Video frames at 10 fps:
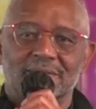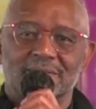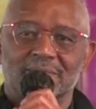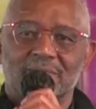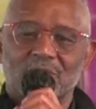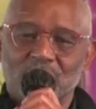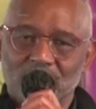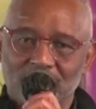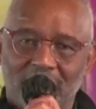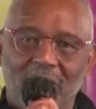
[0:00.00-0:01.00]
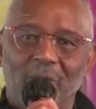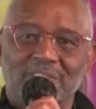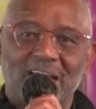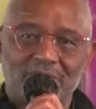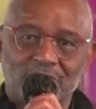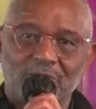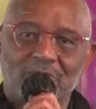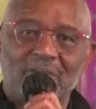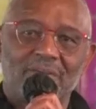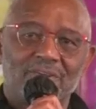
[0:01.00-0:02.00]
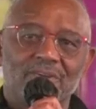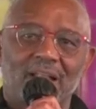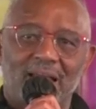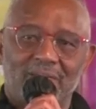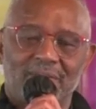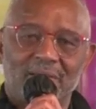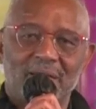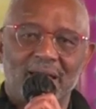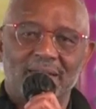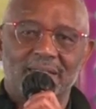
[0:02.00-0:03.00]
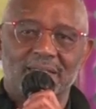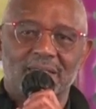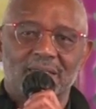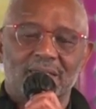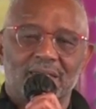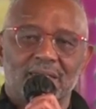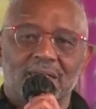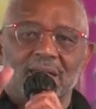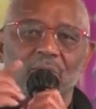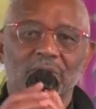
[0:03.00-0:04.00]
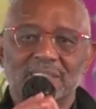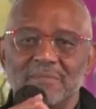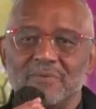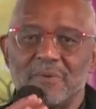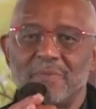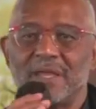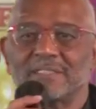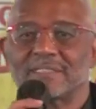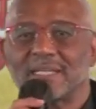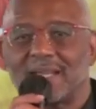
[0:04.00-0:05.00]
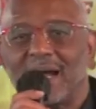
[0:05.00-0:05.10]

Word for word: You will always have eternal life in your life. Amen. What does it mean repent? Say, God,